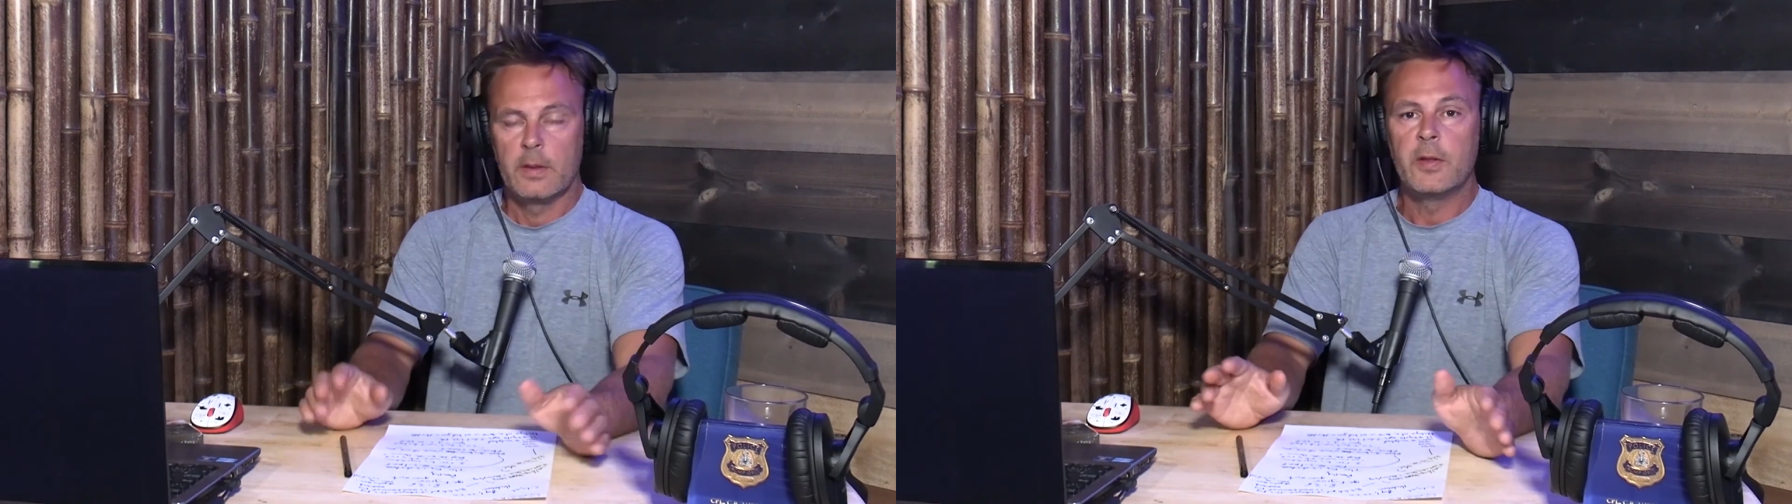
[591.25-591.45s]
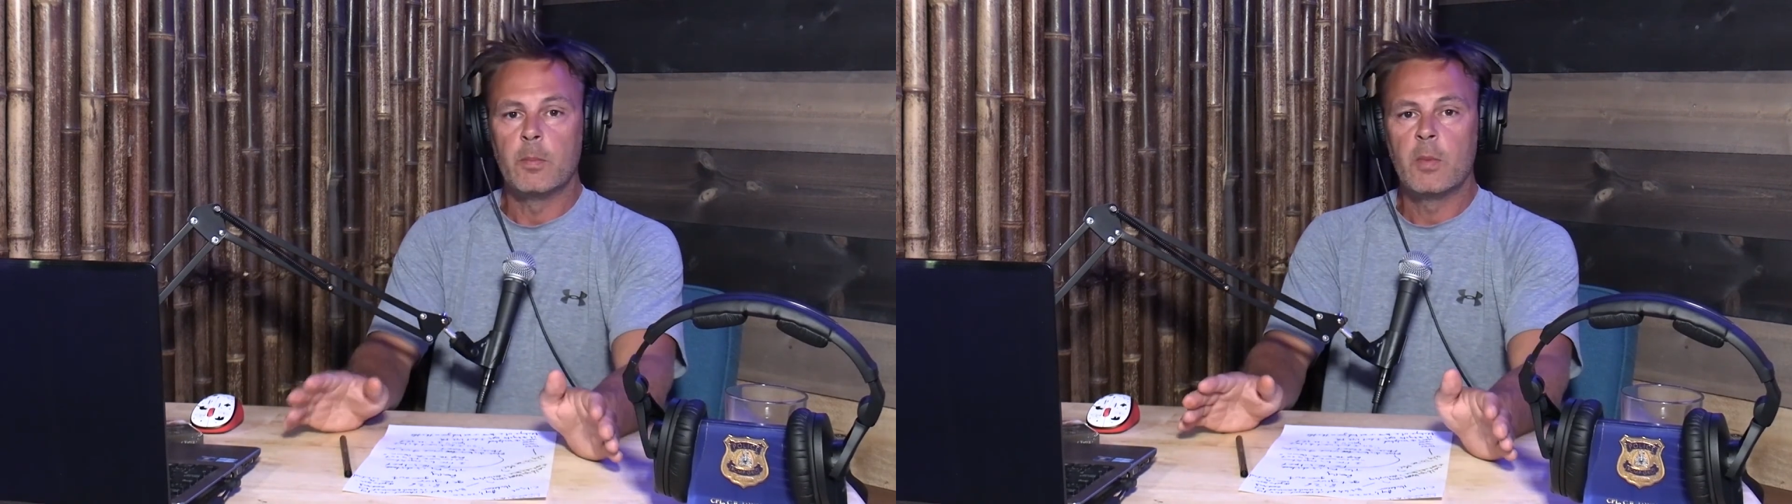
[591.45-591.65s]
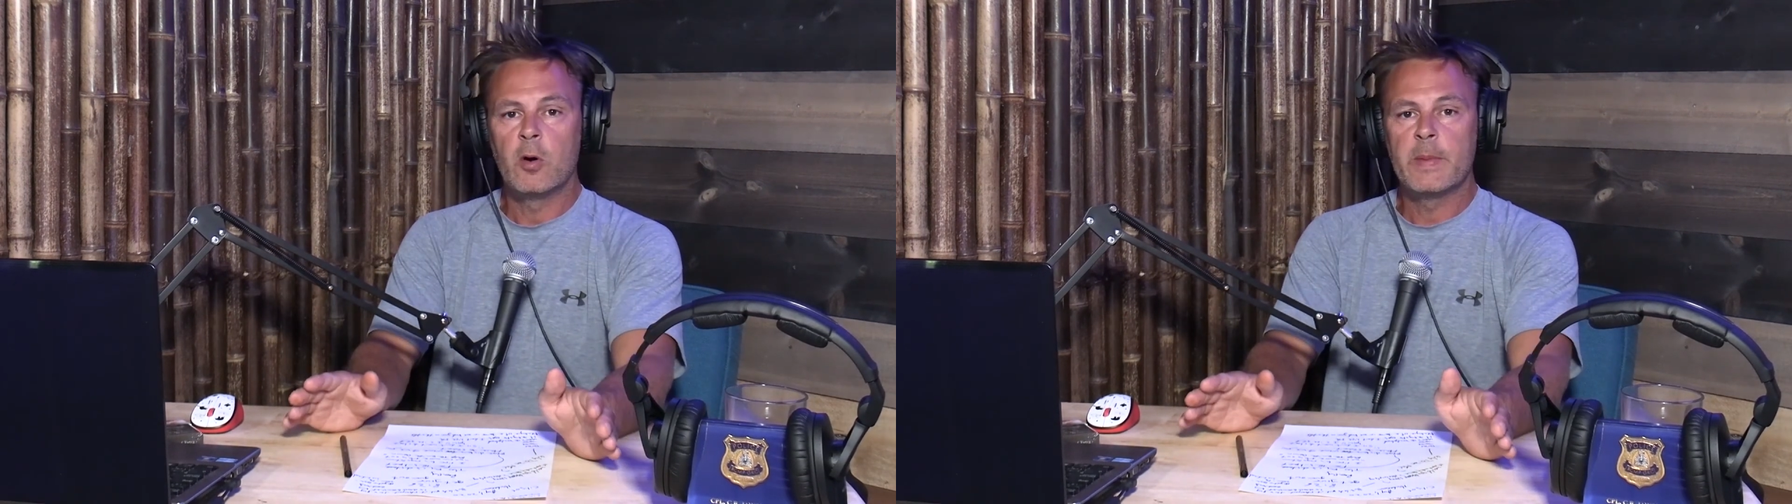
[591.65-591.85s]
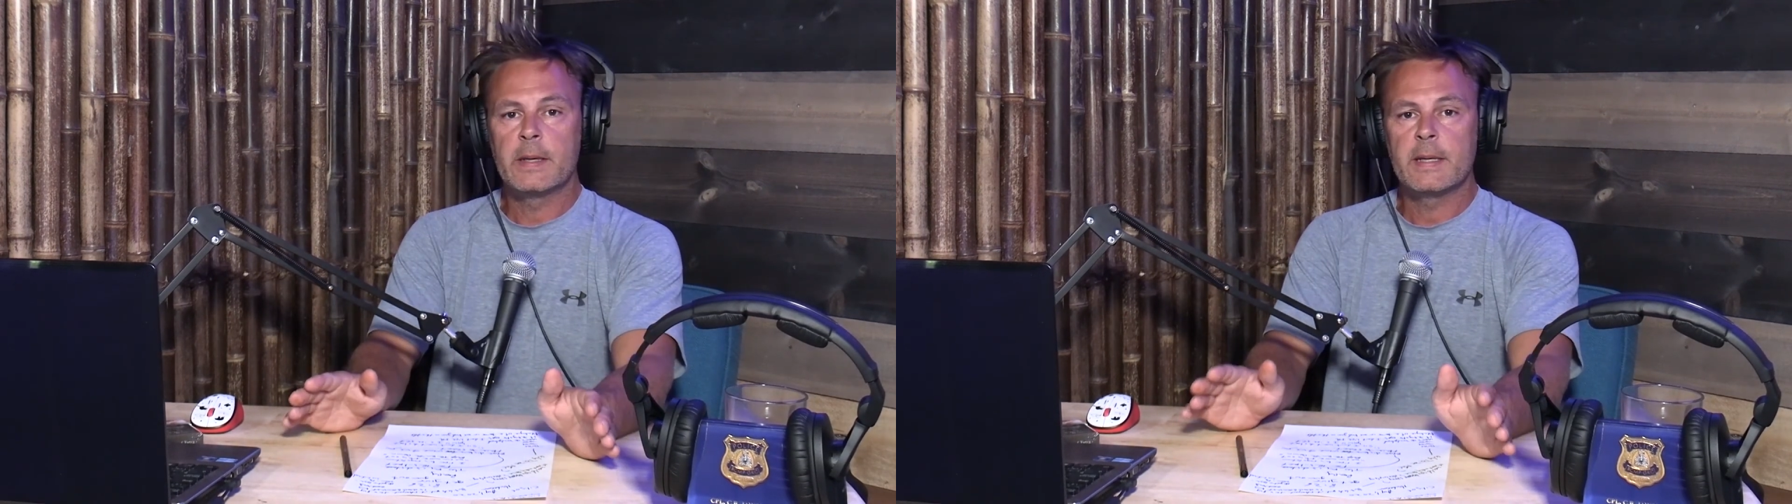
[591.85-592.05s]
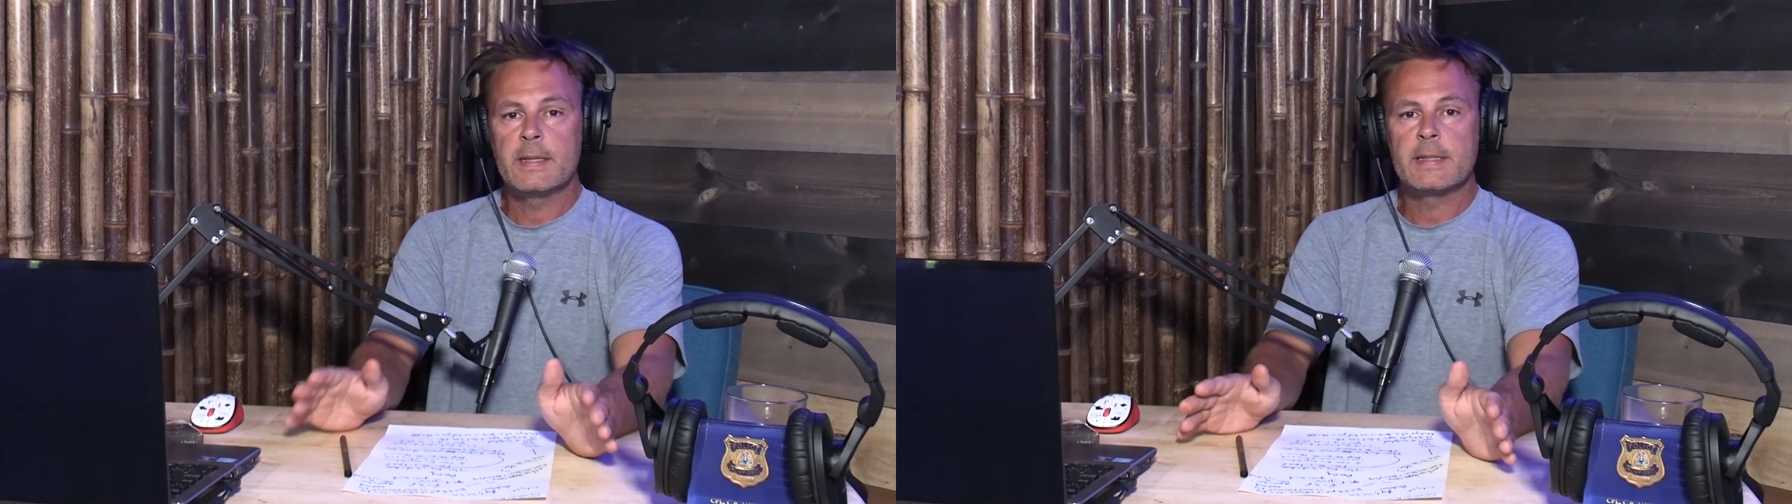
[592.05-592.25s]
The
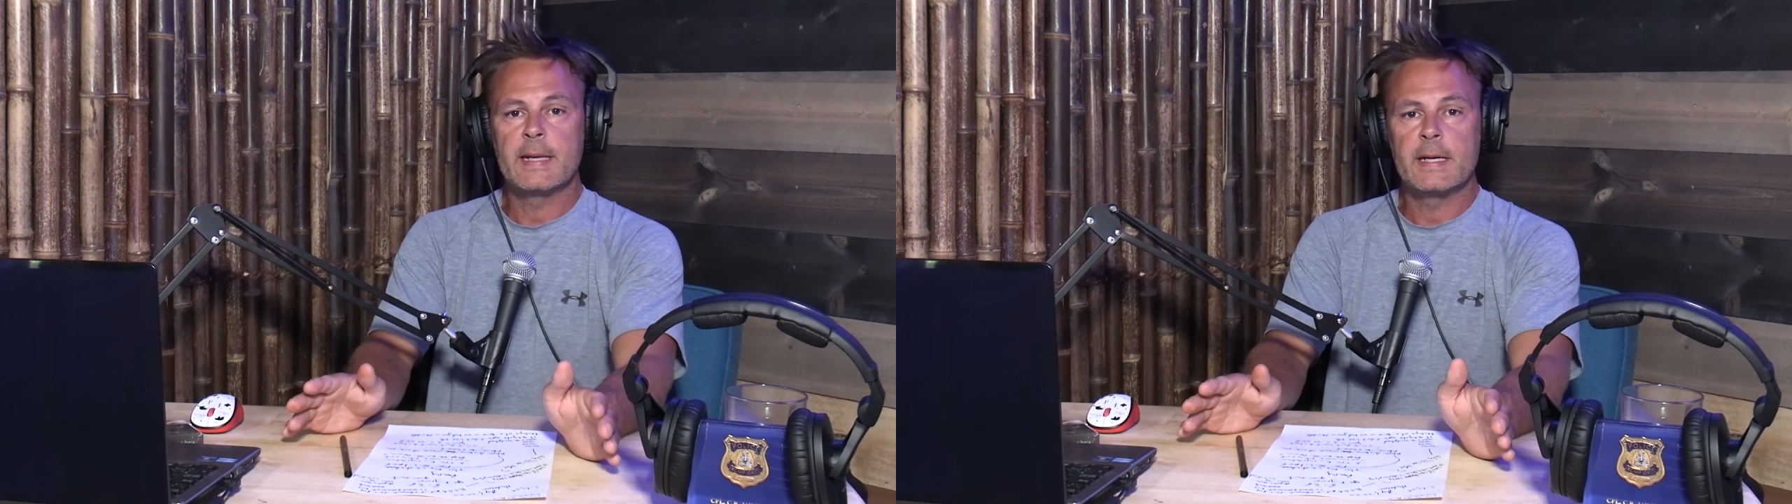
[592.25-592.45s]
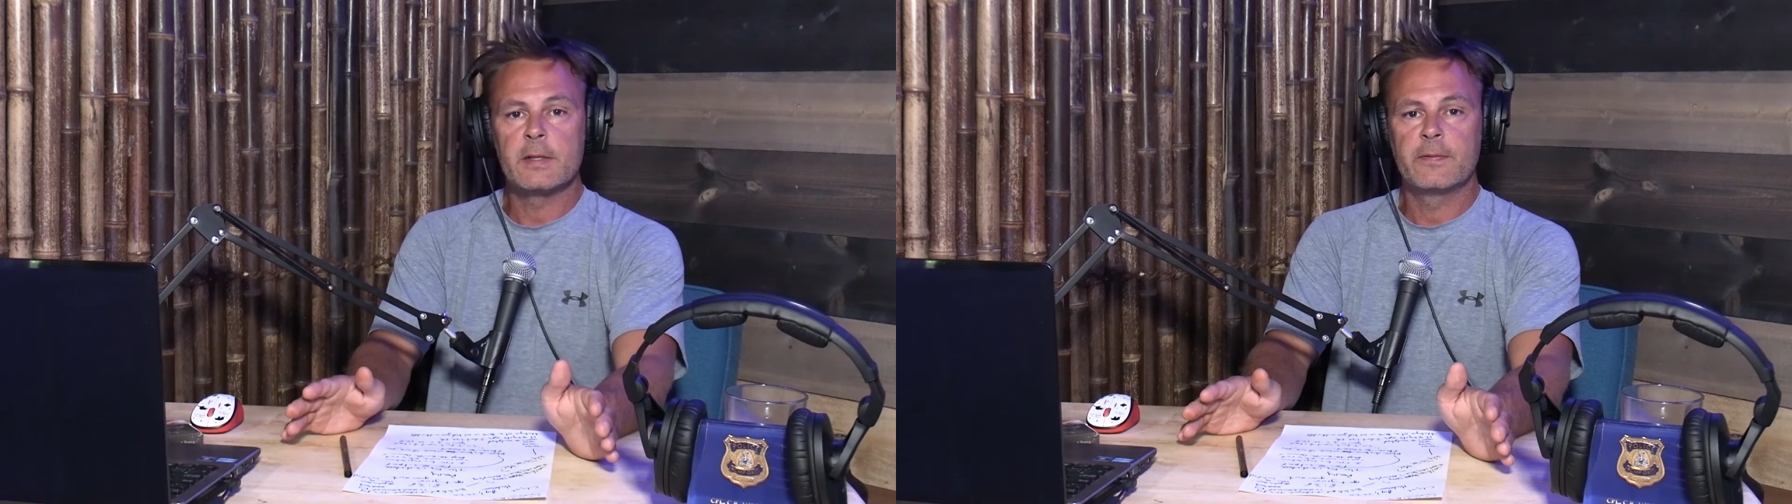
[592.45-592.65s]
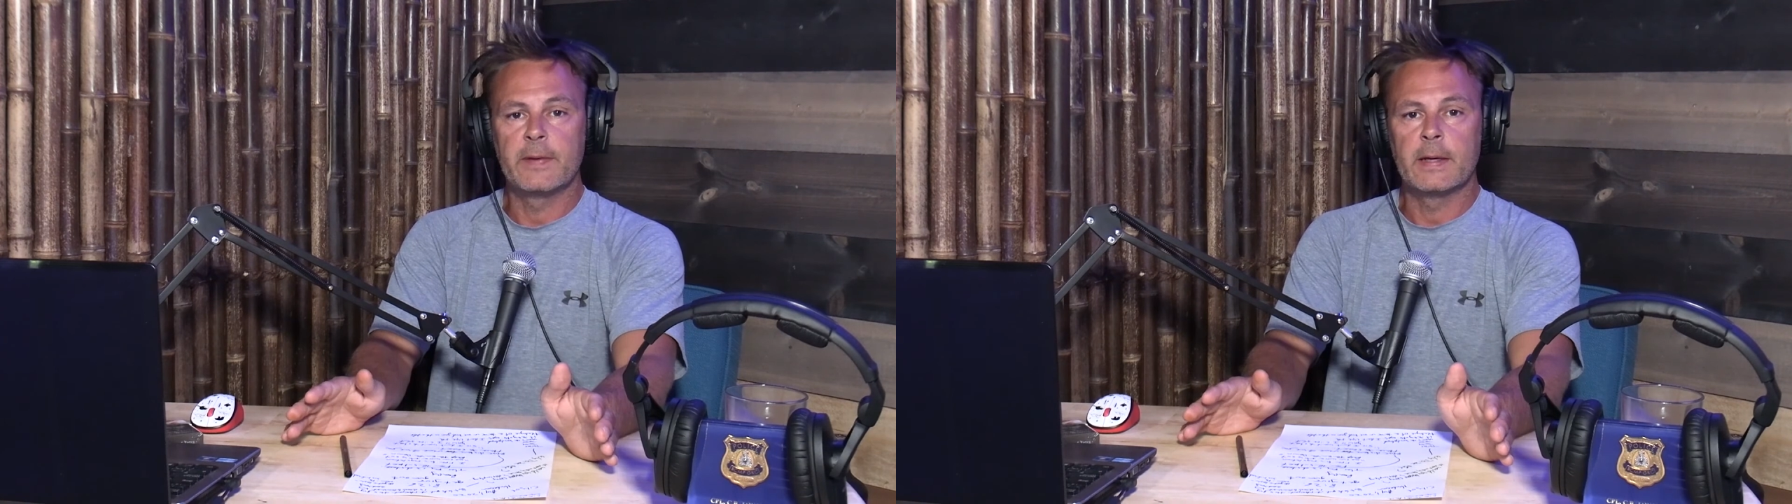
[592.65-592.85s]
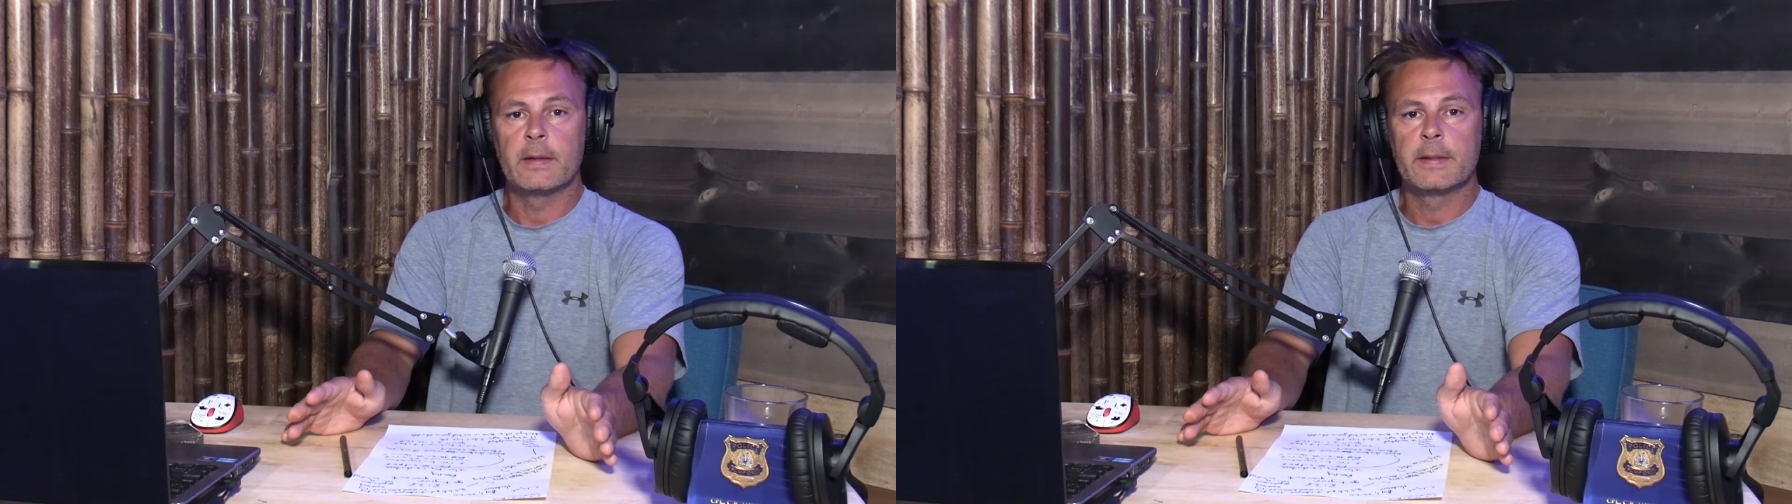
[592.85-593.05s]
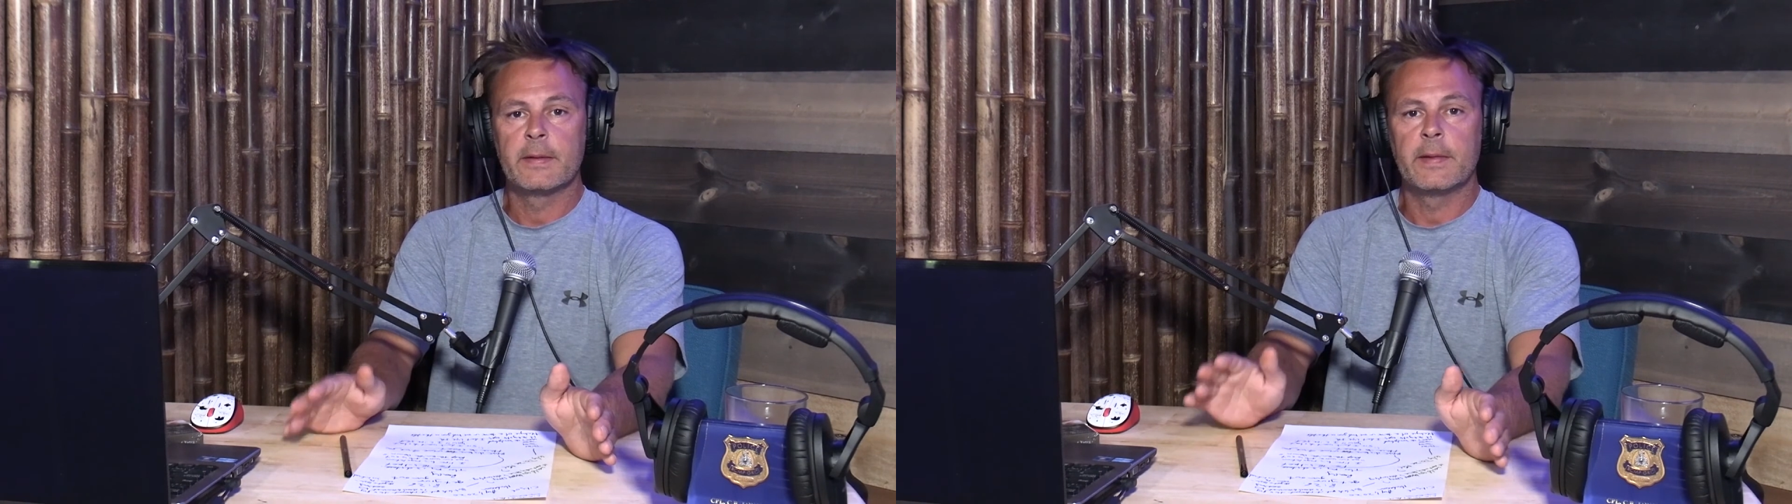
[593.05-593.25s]
moment his taser failed,